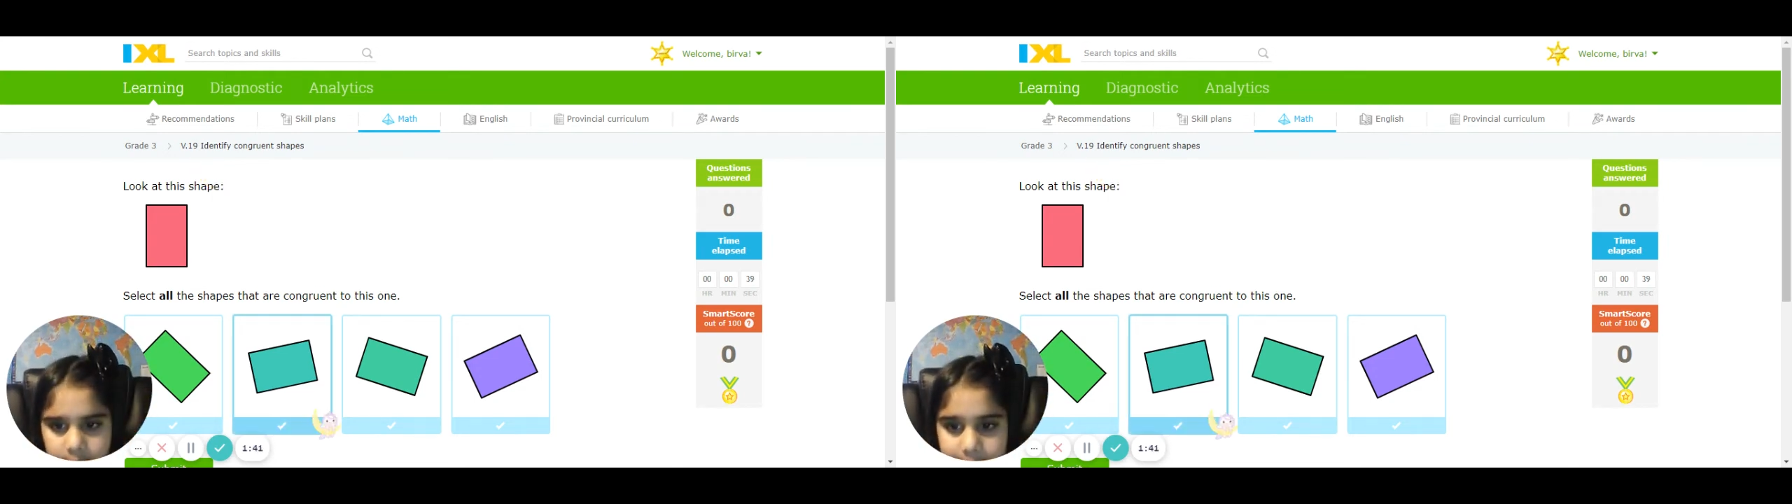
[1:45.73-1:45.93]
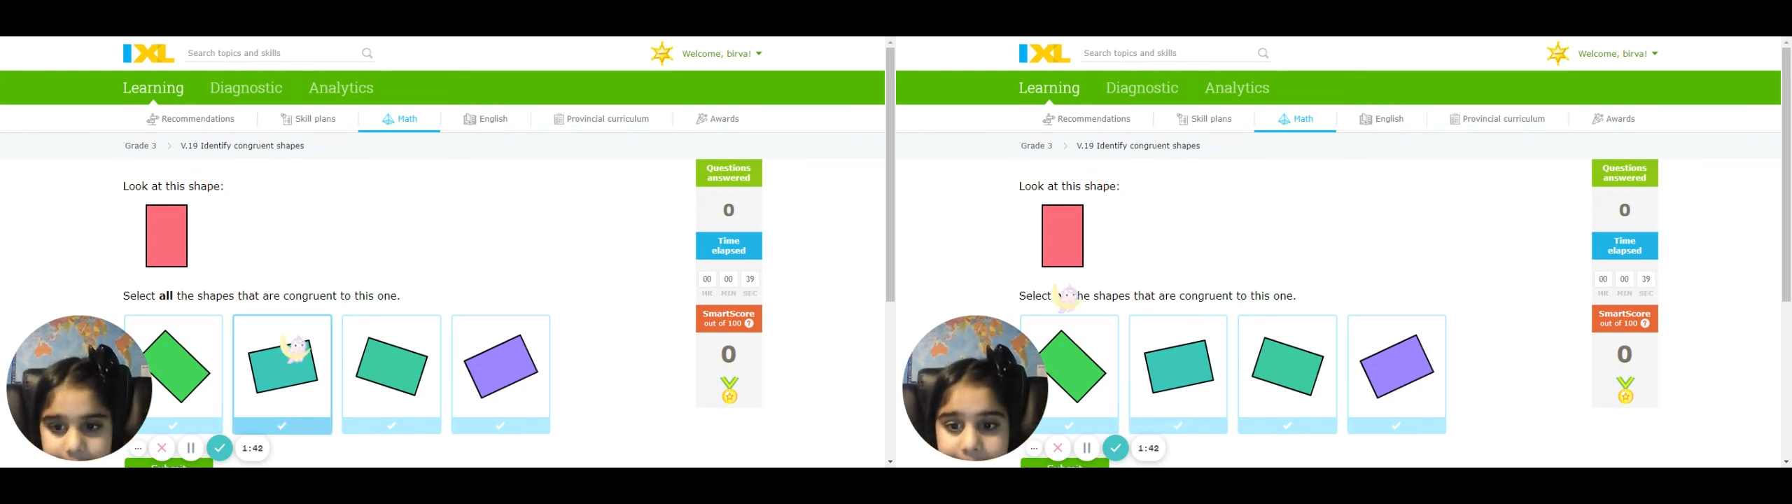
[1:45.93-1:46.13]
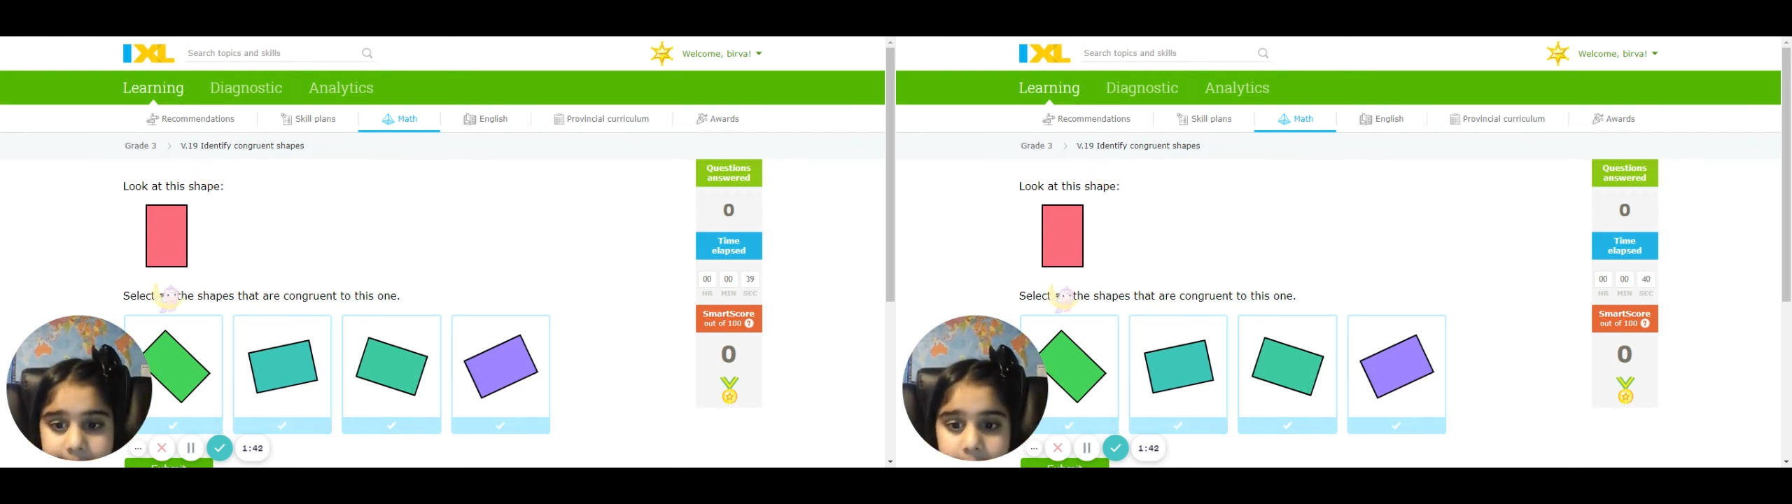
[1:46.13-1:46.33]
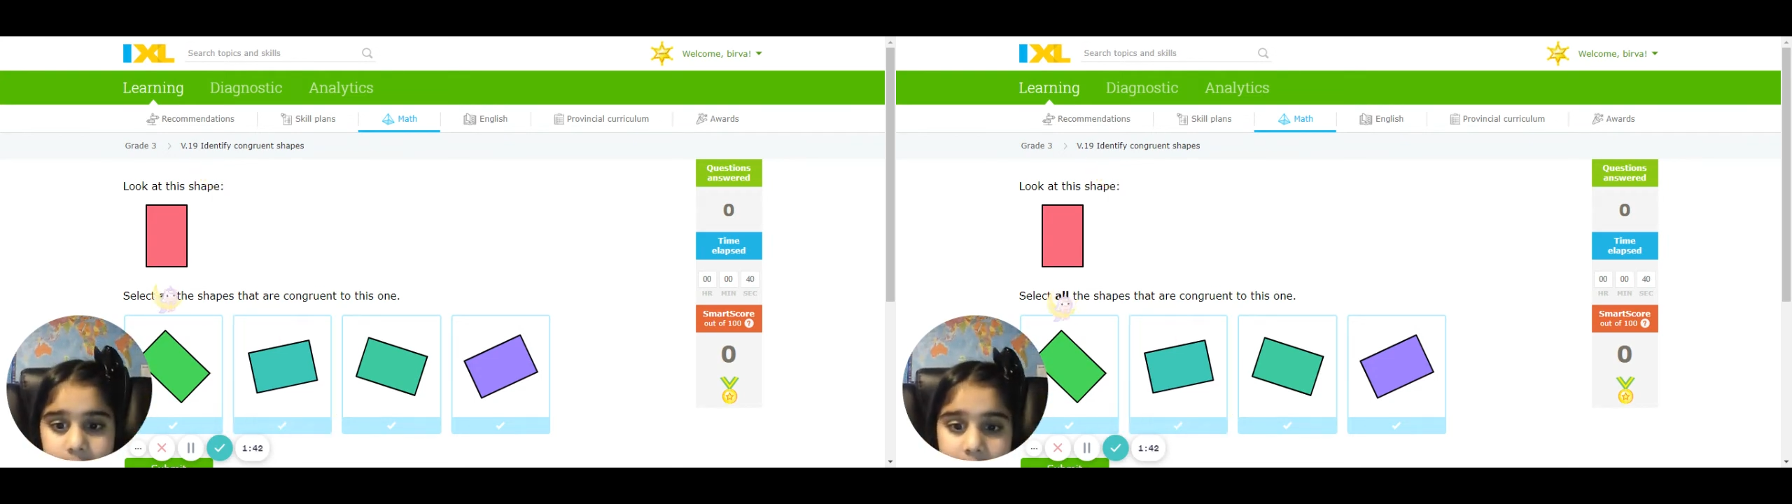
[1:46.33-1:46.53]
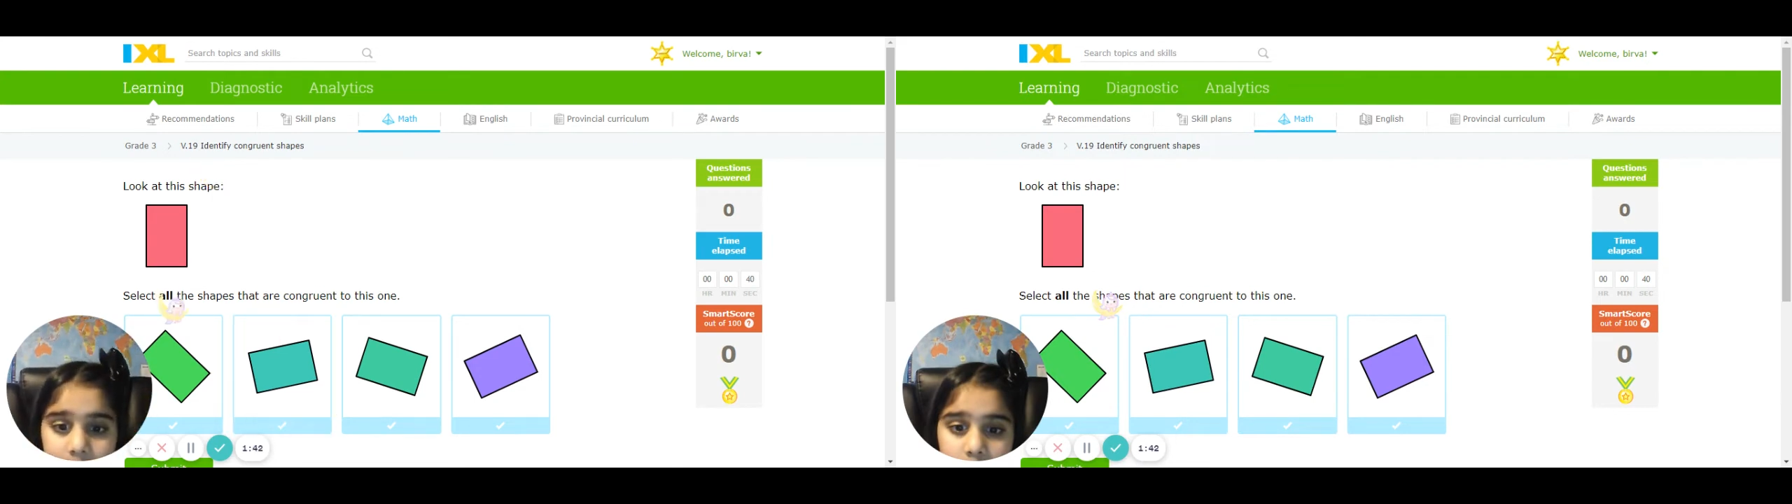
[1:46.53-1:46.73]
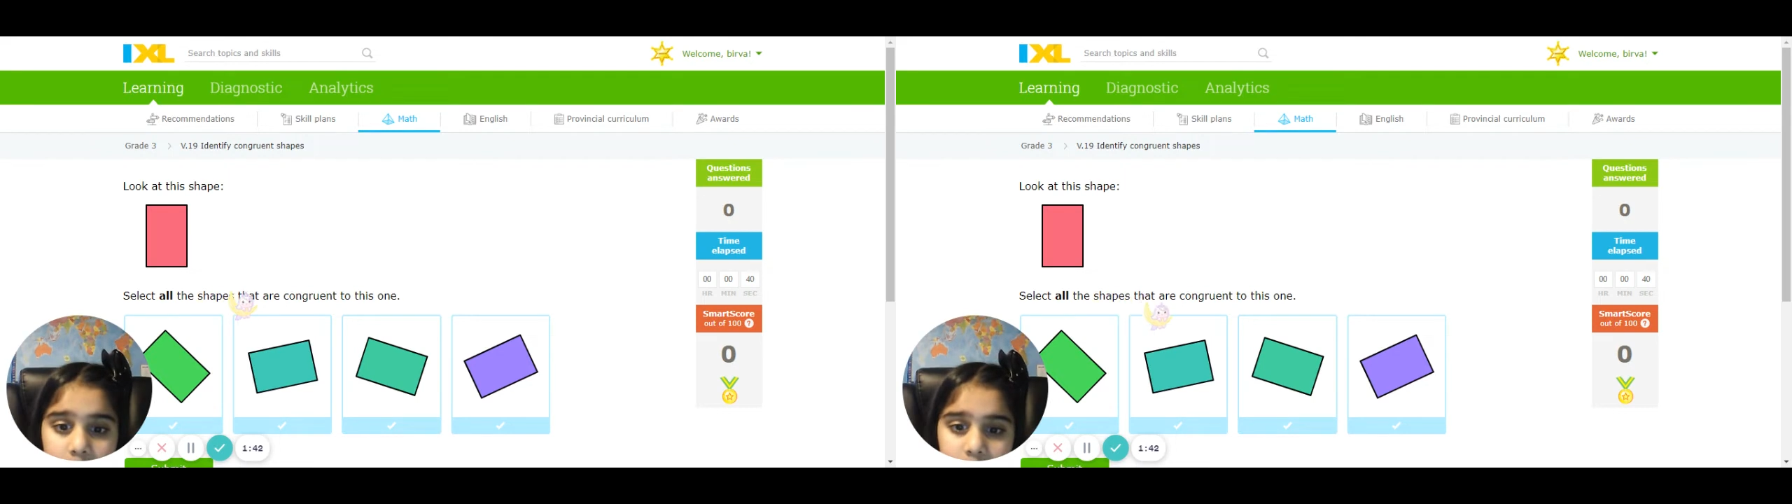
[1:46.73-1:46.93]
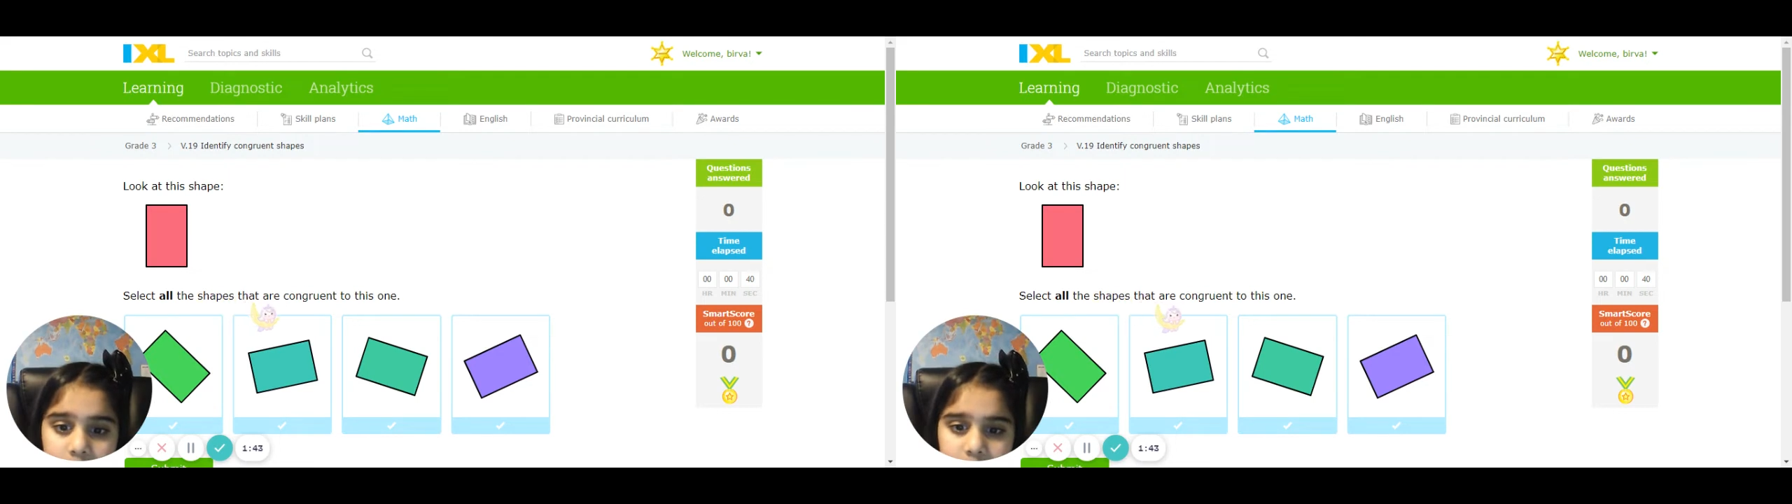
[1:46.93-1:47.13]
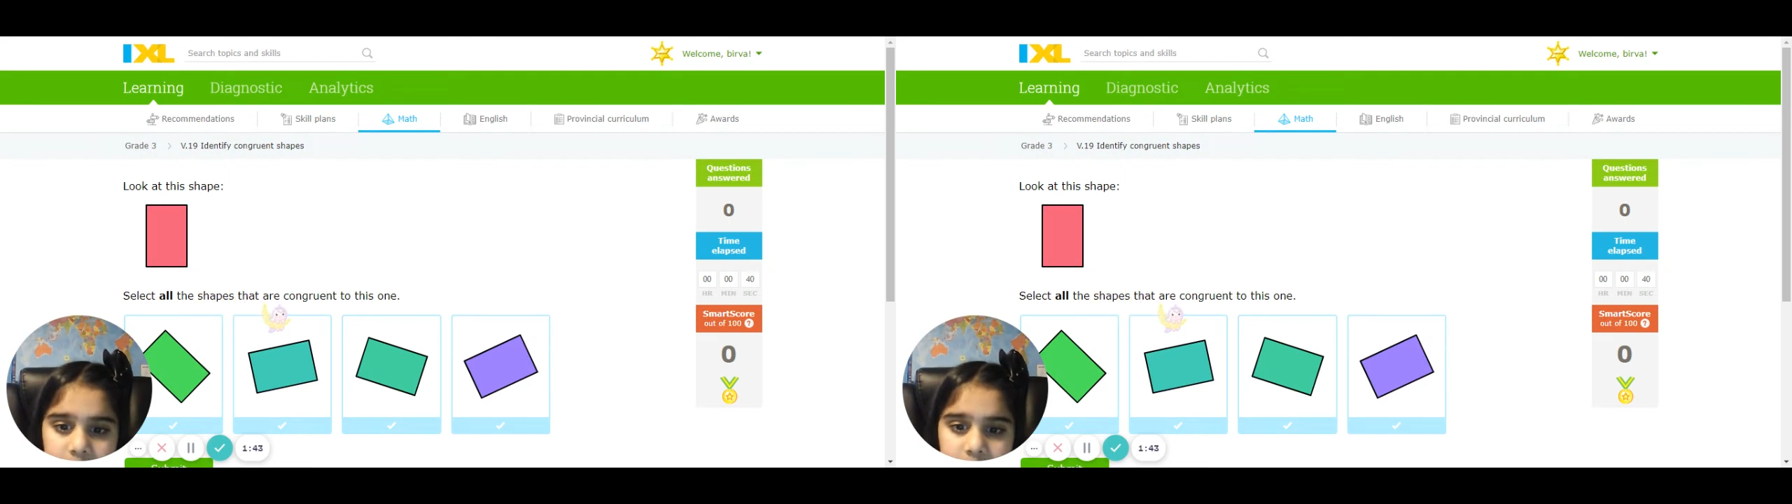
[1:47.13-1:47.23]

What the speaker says: it says select all the